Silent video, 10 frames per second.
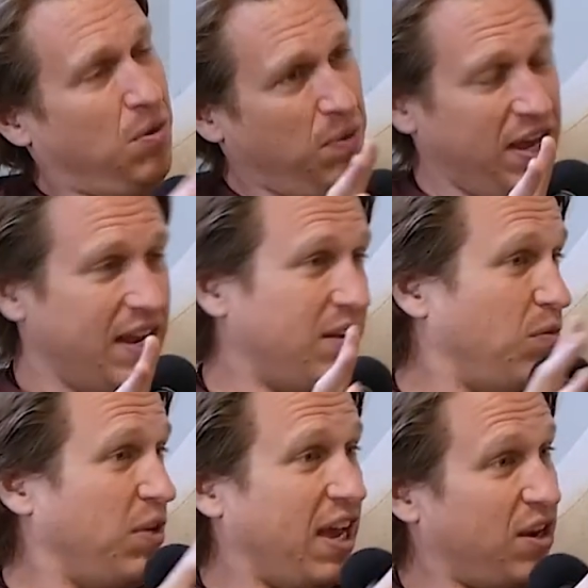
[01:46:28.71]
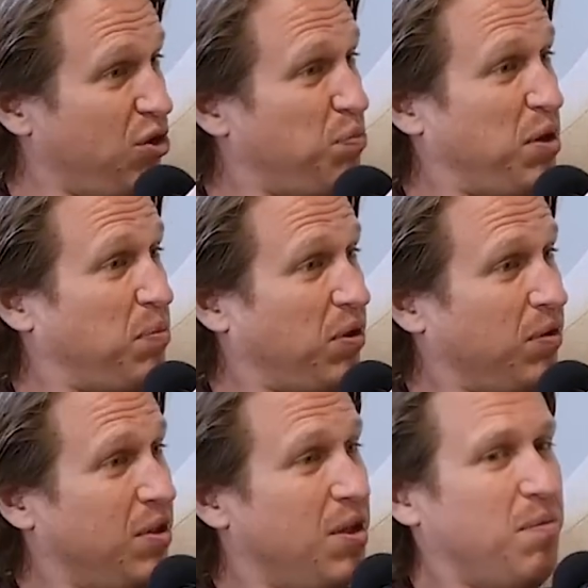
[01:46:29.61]
We get new people,
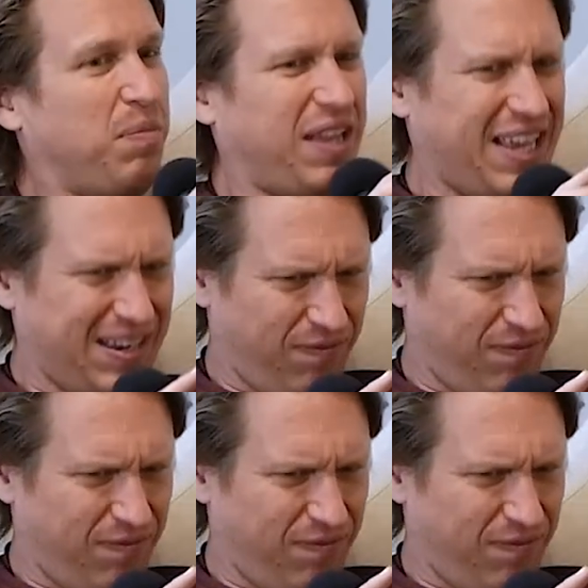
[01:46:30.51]
but like it